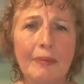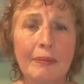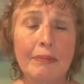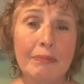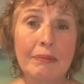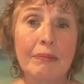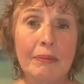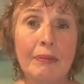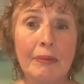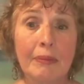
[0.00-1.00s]
Mm-hmm.
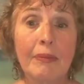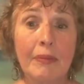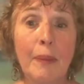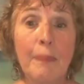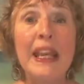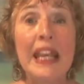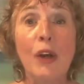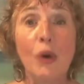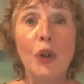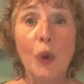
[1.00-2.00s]
Being
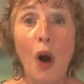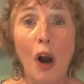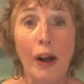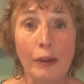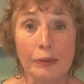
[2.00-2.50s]
who you are,